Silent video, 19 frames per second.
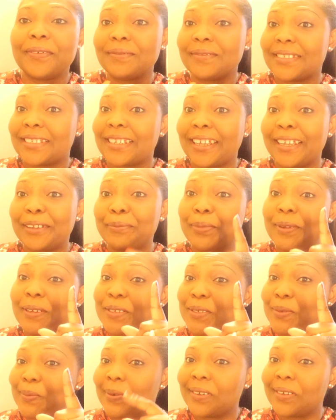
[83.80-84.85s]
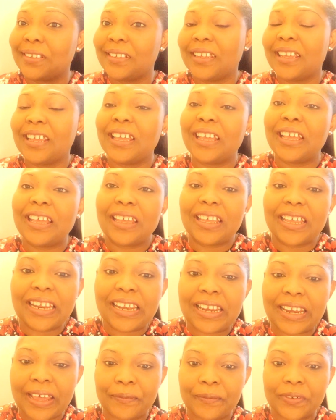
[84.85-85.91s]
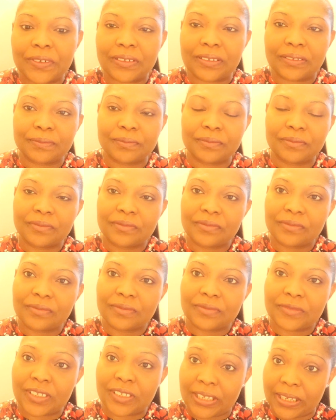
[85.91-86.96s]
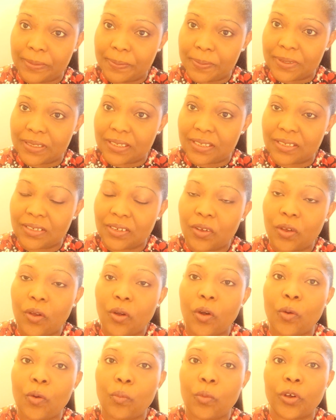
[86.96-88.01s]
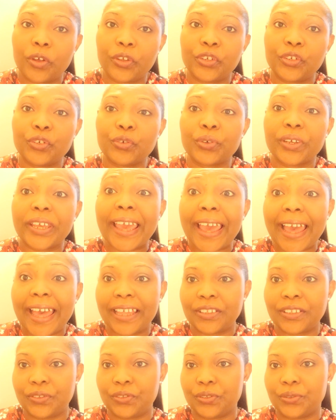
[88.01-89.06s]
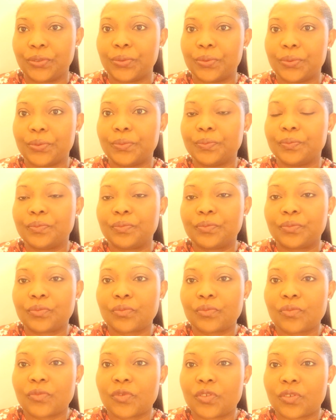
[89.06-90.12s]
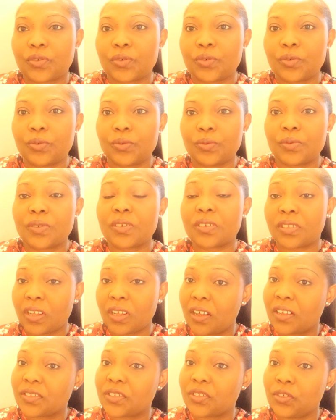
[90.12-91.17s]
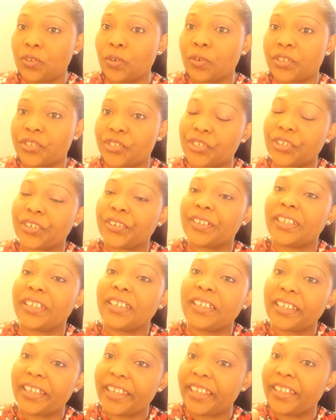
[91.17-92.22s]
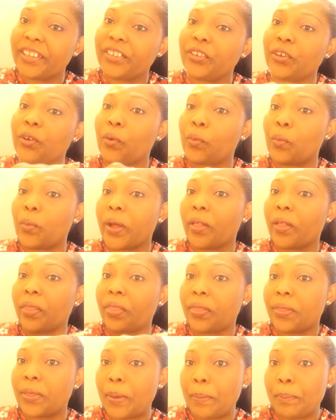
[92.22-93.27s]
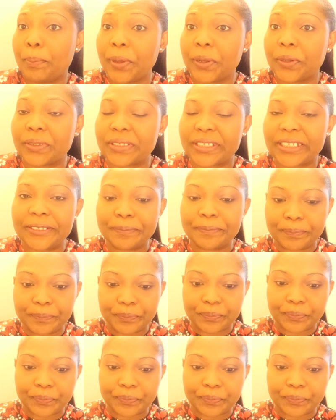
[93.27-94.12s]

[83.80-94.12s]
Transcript: 10 plus 1, 11 tips on what you can do to start your journey in your wealth building.